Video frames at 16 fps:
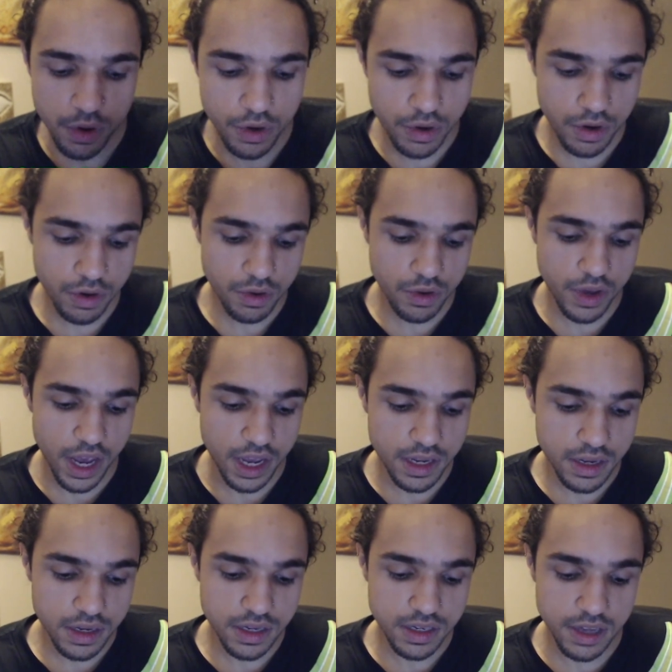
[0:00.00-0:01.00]
you know, you
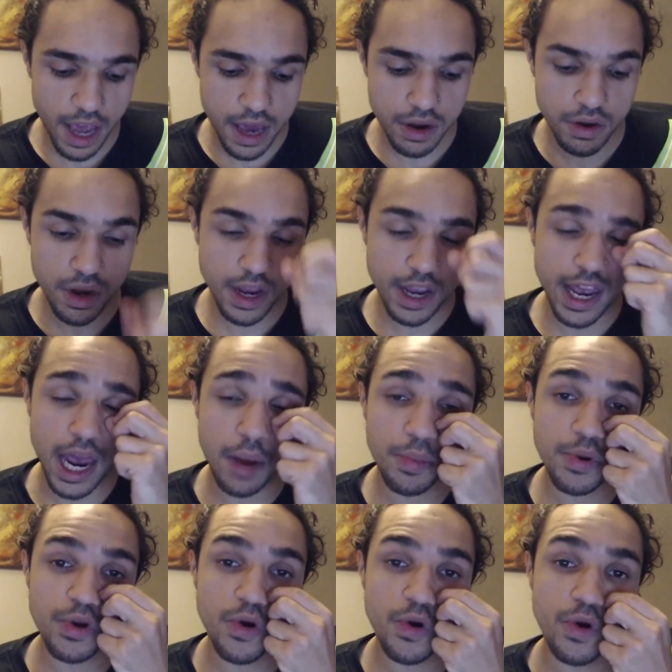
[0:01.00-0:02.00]
got Saturn and
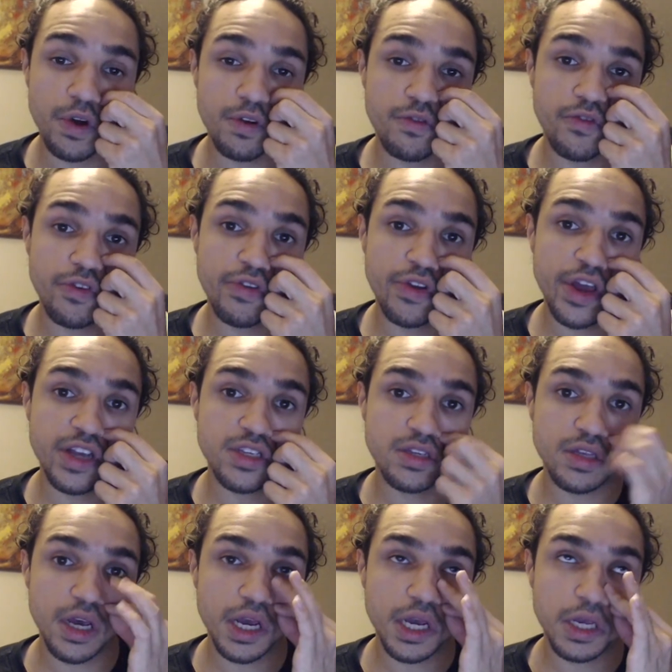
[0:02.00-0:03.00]
Capricorn for the
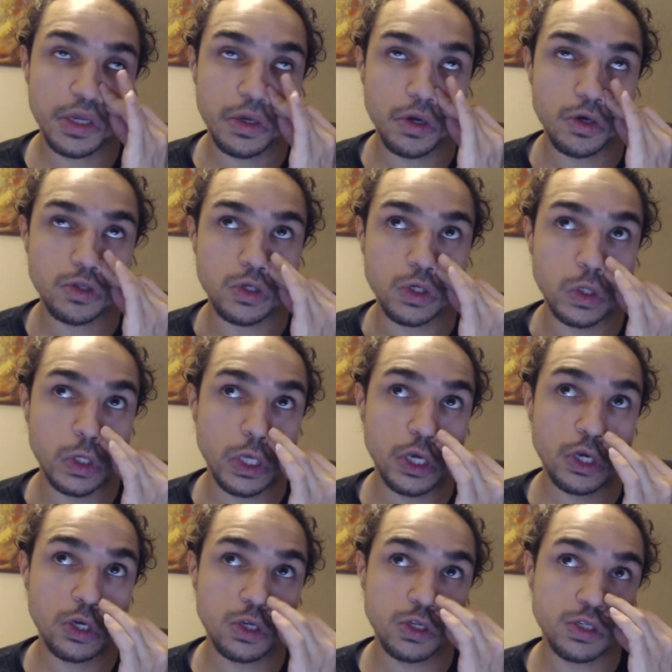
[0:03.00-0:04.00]
next, like, you know, 2
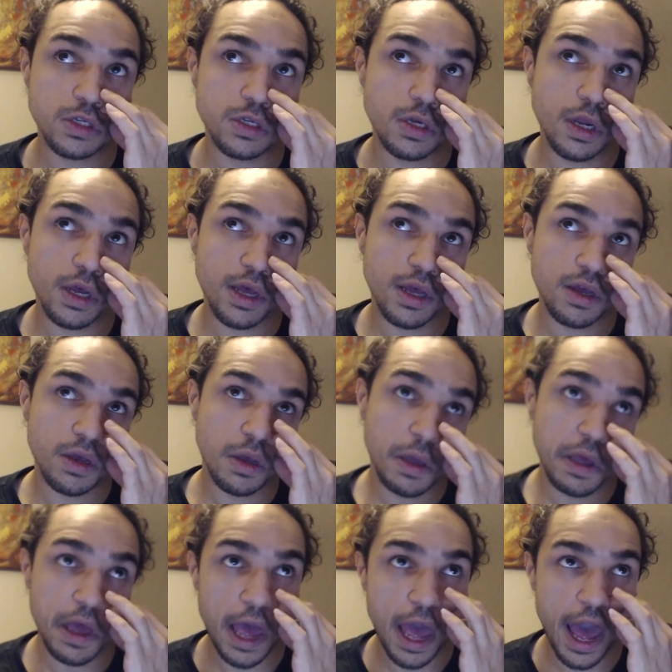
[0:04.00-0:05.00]
years and
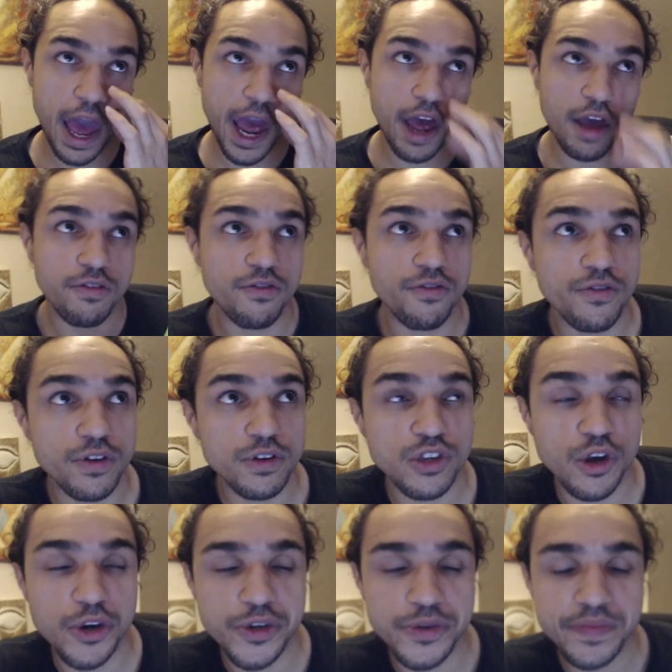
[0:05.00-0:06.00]
a half or
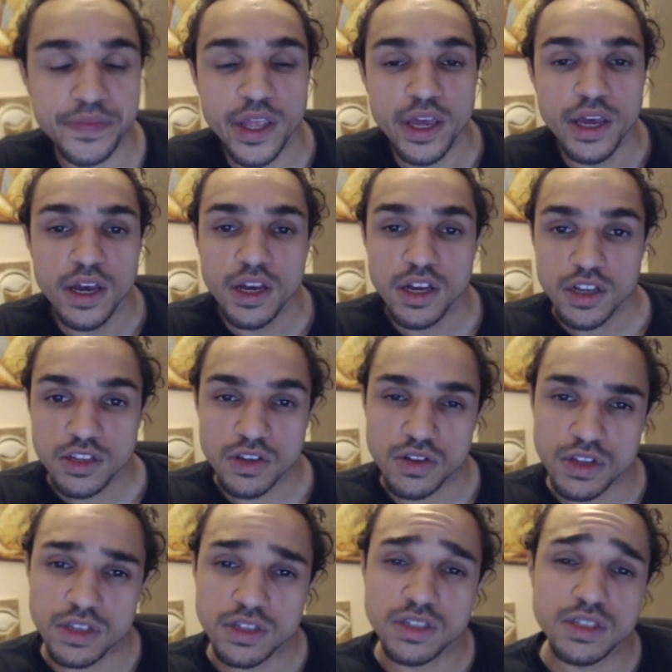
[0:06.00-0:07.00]
so. So
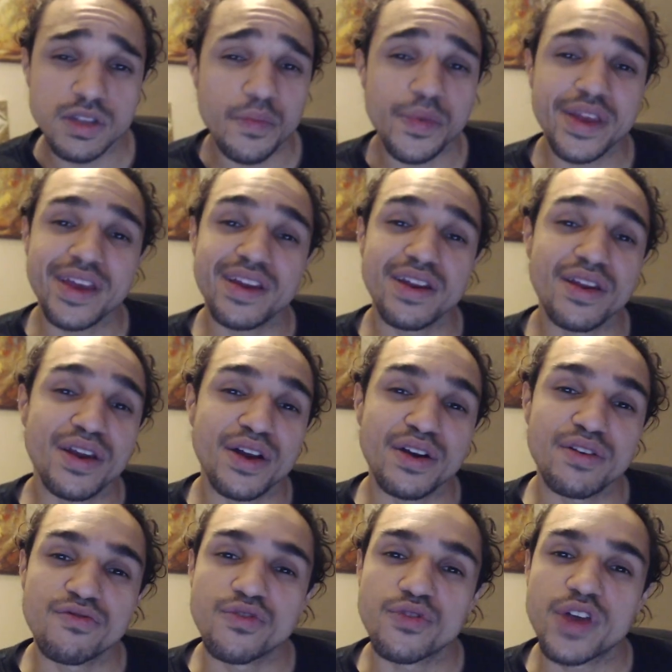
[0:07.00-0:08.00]
this is just the beginning
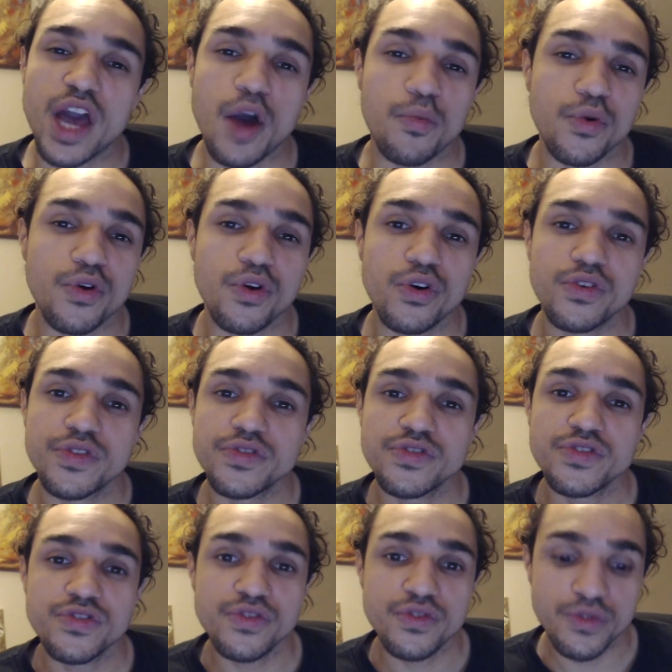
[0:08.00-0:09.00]
of you, Capricorn. This
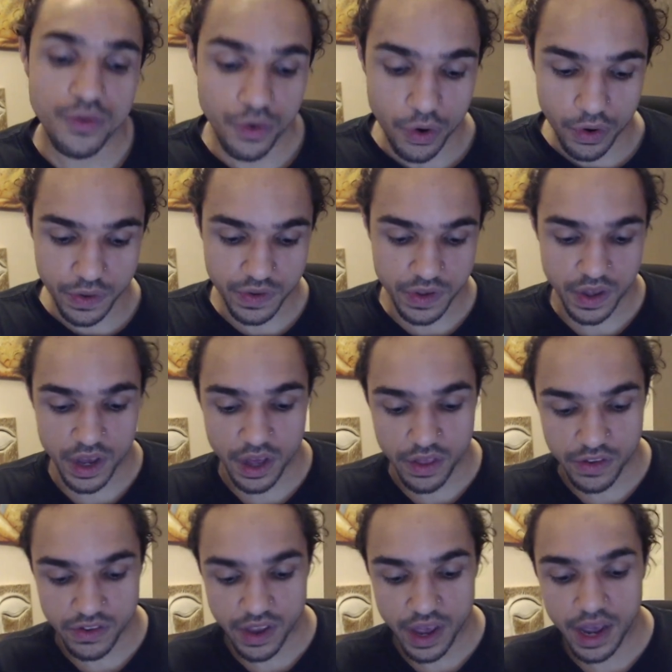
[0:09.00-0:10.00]
is you going to the
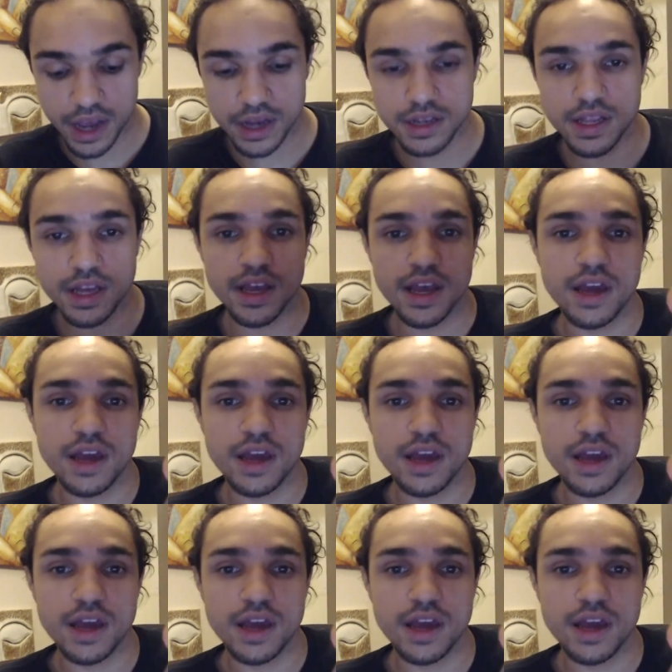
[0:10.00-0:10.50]
other side, the